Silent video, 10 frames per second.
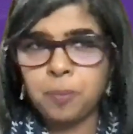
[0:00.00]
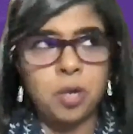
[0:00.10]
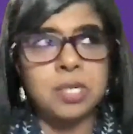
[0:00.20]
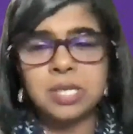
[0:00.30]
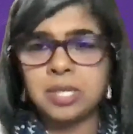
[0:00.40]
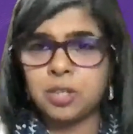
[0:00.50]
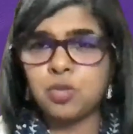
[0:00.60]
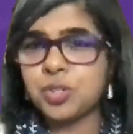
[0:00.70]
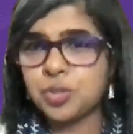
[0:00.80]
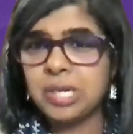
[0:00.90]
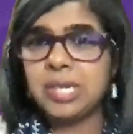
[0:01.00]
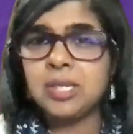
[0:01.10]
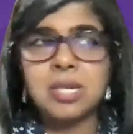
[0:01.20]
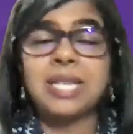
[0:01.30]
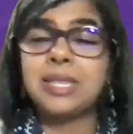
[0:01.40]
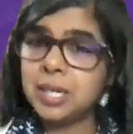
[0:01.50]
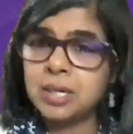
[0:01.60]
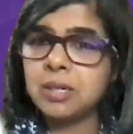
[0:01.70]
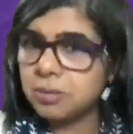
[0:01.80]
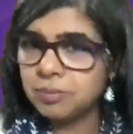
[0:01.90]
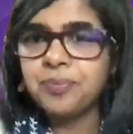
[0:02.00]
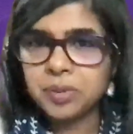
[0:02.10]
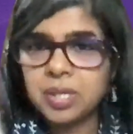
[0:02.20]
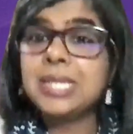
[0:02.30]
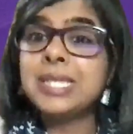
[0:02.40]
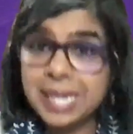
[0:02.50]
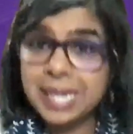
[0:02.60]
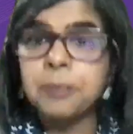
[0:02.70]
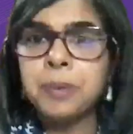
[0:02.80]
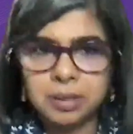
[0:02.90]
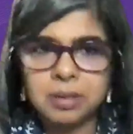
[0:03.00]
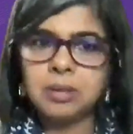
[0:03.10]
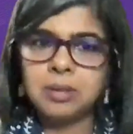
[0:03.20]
policy that you just released, I think it's terrible.